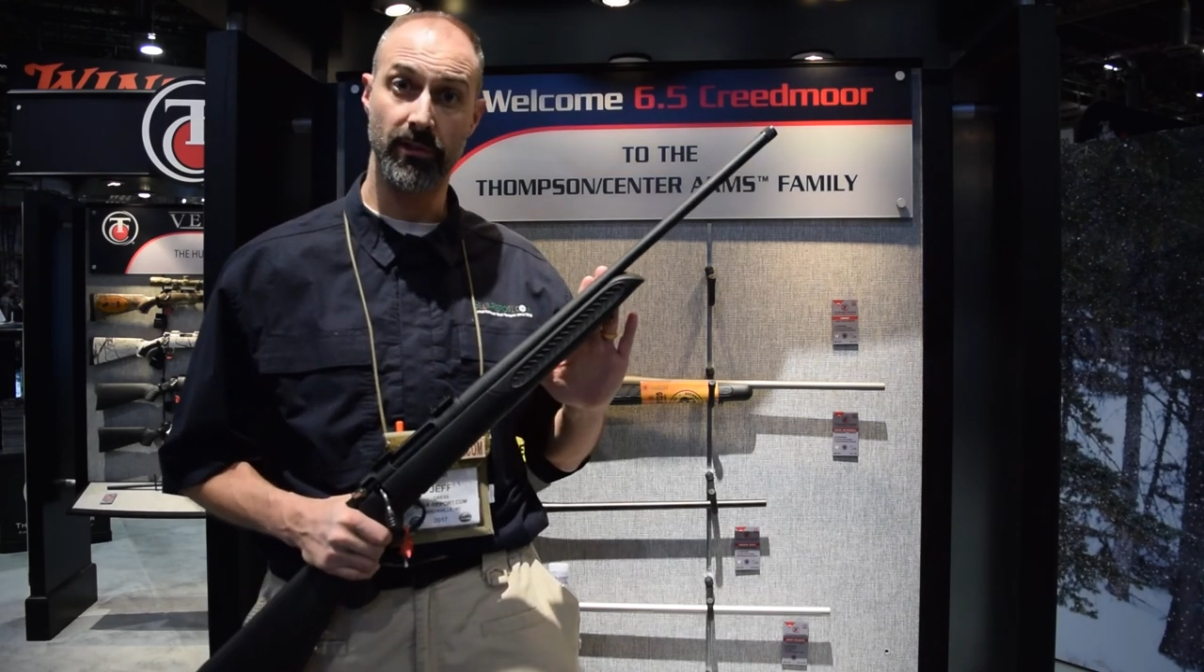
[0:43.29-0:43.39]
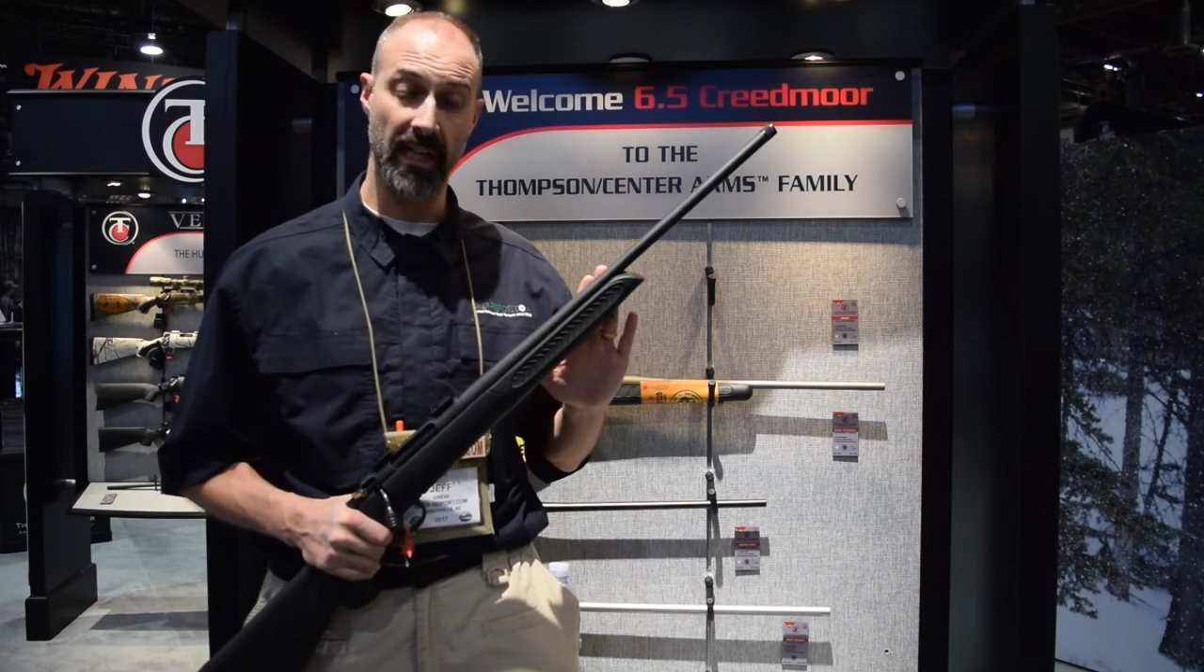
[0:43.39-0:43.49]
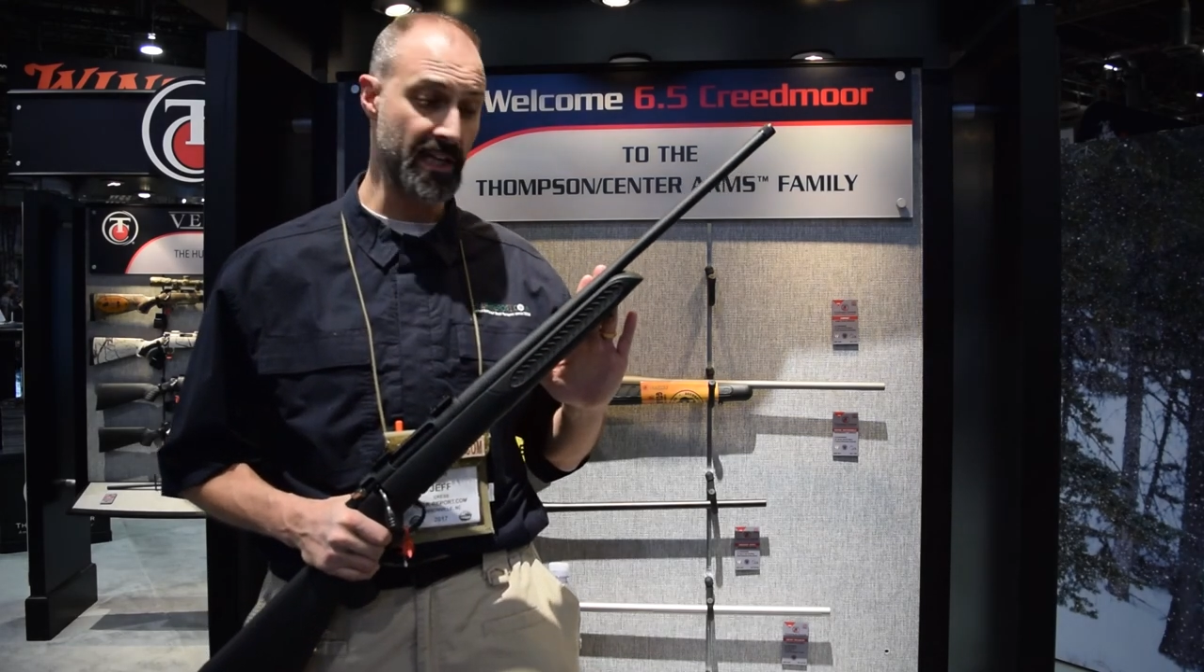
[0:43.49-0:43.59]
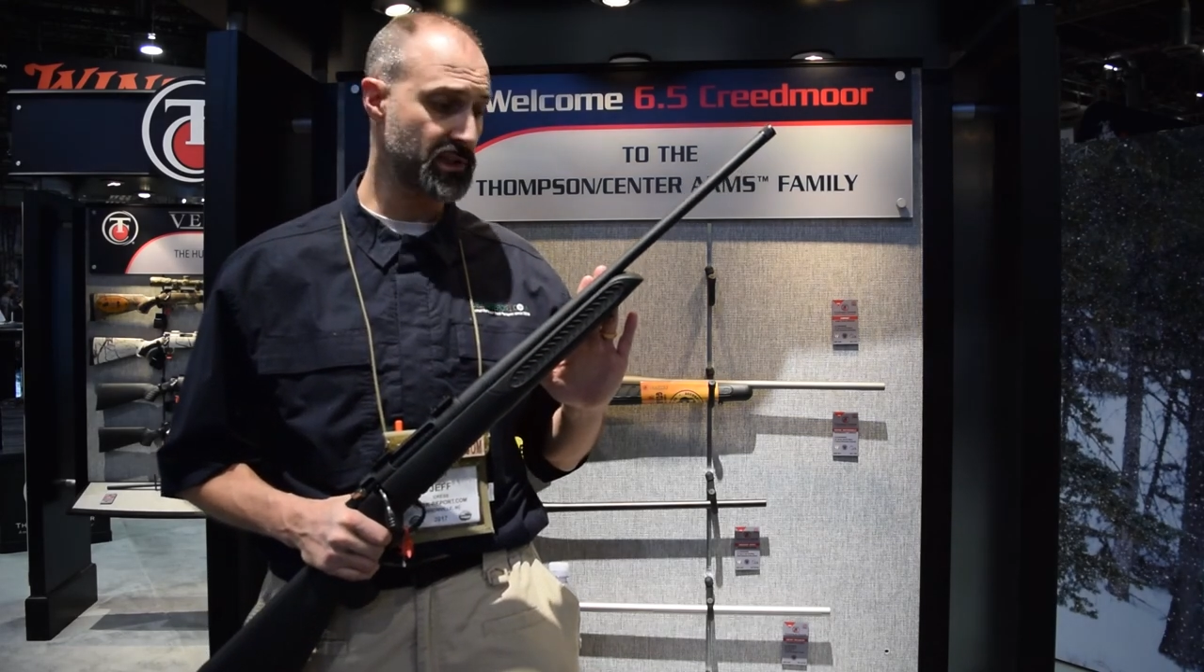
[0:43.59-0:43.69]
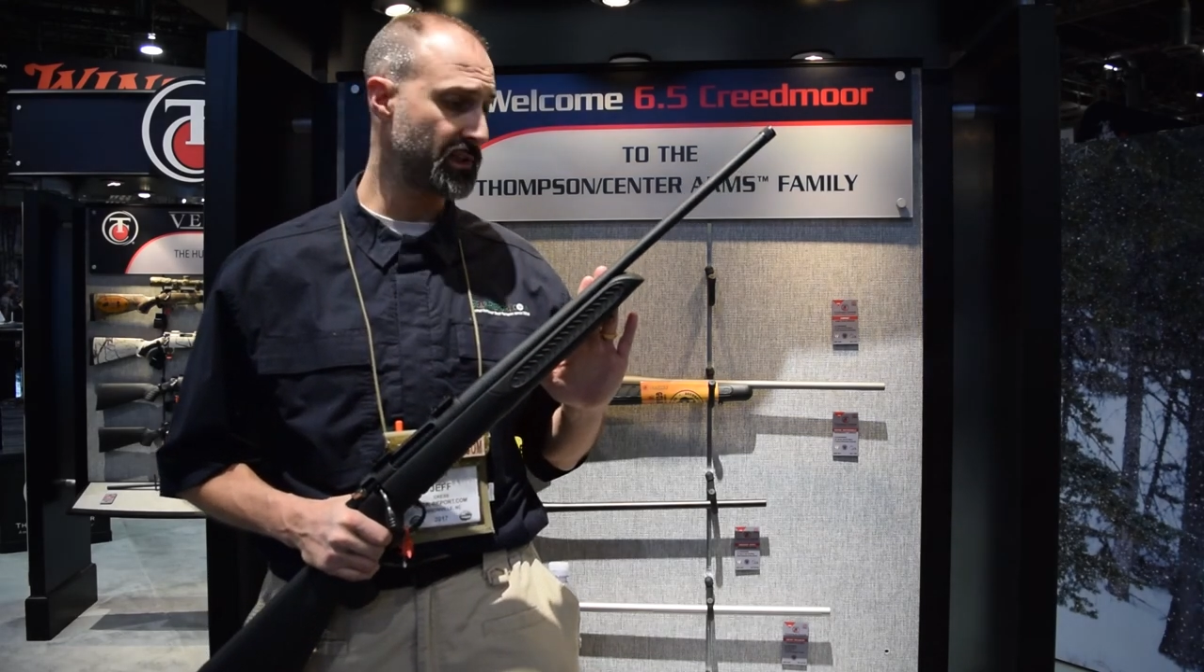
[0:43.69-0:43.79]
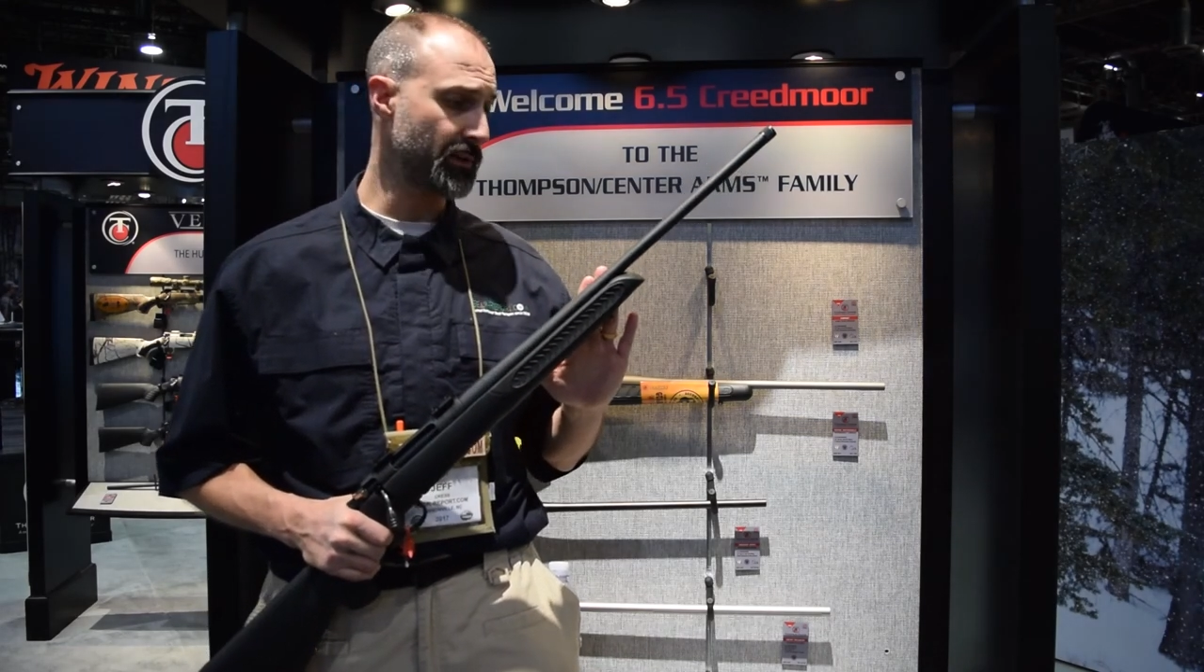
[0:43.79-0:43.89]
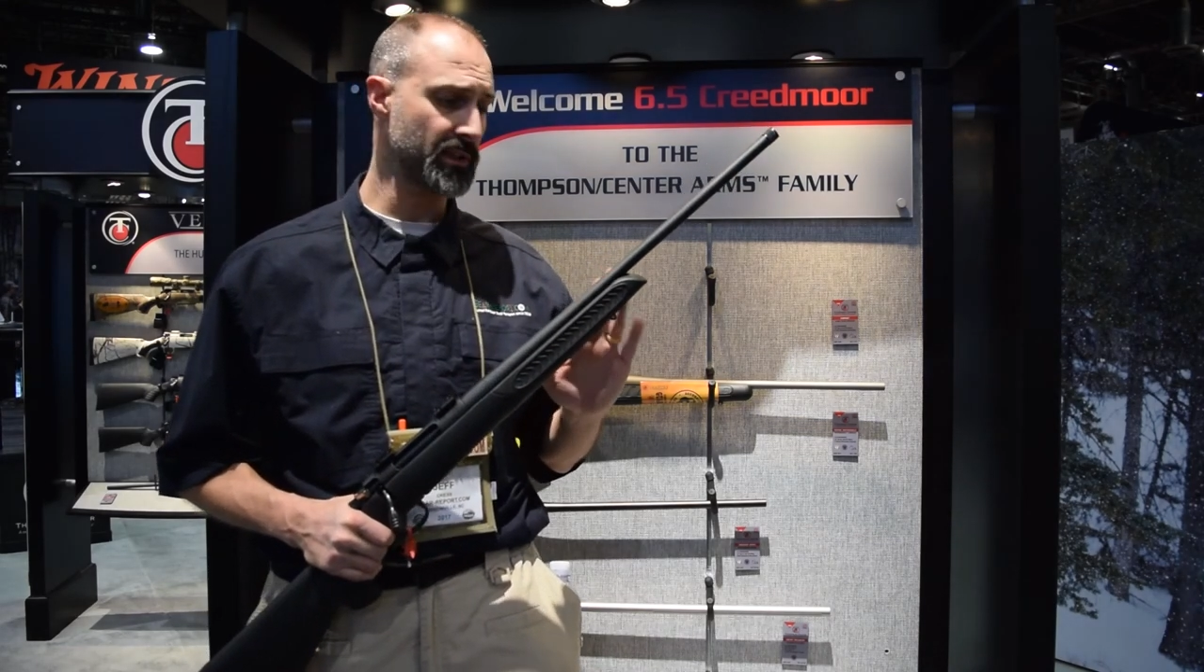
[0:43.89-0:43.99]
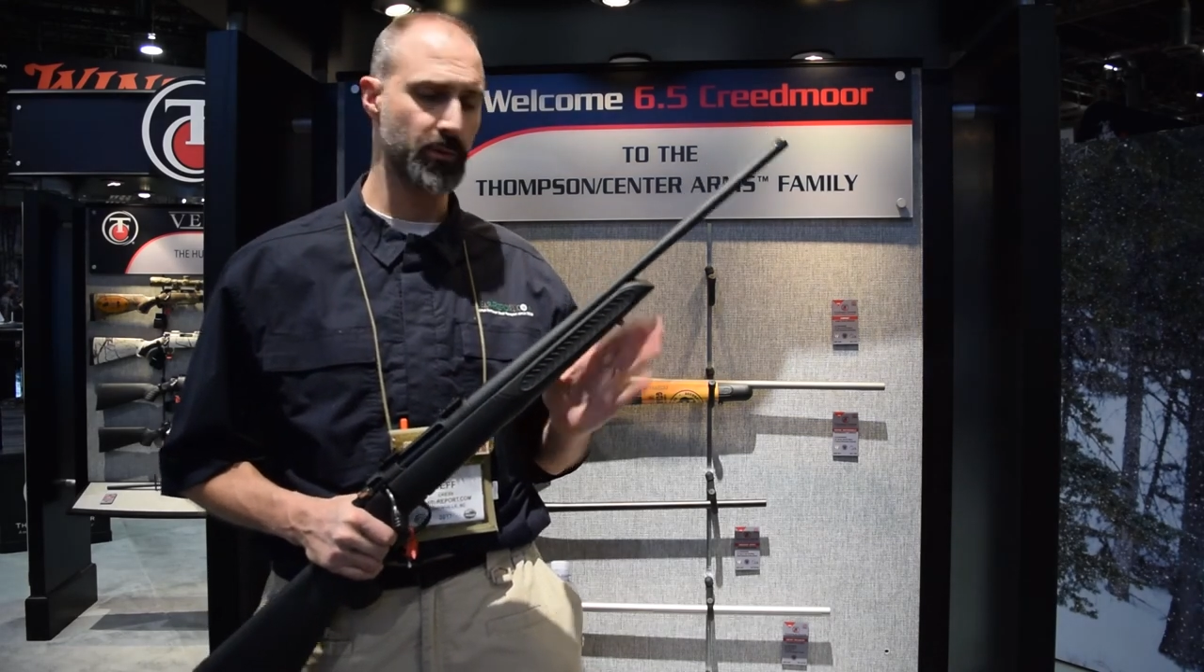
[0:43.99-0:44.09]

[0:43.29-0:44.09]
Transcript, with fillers: last year in